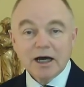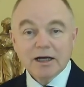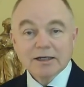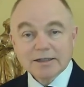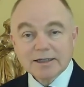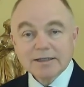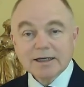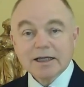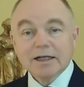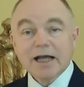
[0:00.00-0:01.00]
assisting
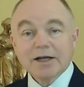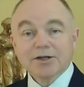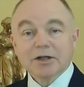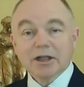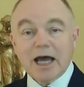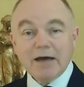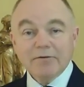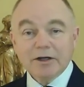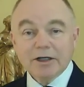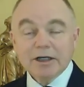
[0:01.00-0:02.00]
the national
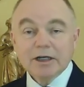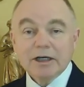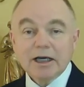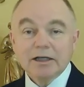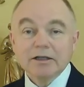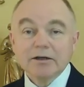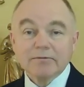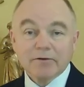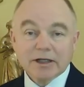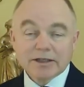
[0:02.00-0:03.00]
effort in
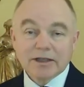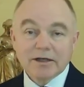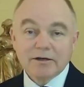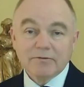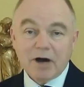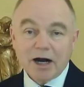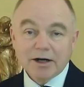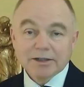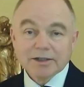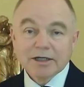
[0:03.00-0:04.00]
confronting the
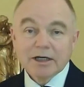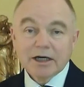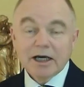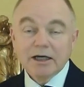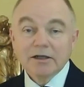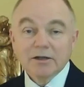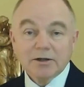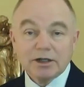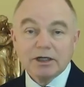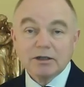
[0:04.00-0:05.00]
virus,
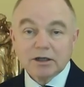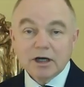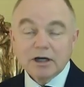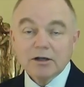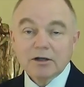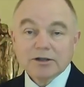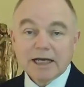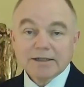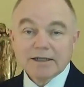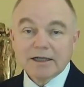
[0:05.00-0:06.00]
including
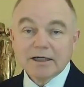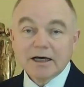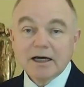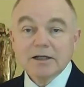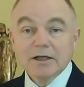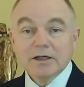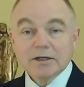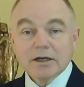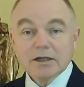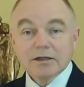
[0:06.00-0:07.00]
testing the
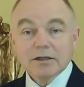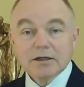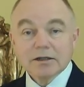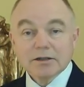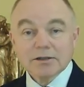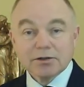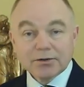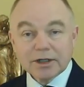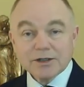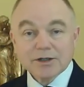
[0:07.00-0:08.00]

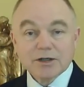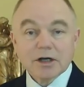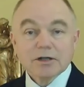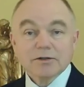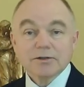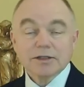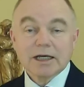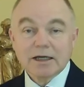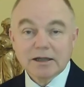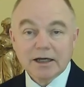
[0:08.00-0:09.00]
sewage to
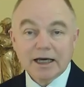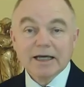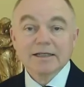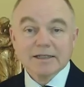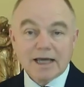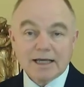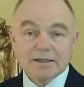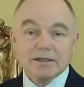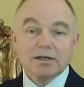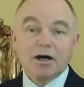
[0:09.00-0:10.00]
see the extent
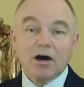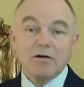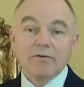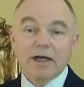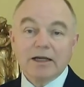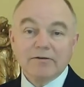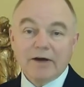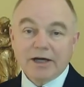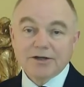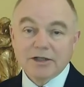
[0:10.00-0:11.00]
of
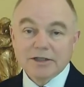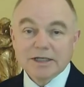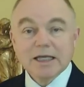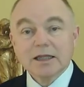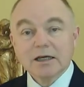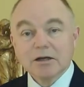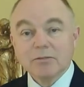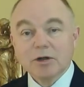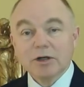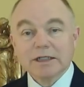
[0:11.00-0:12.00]
infections in the
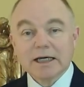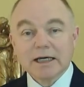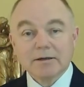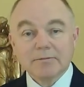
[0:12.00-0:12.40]
community.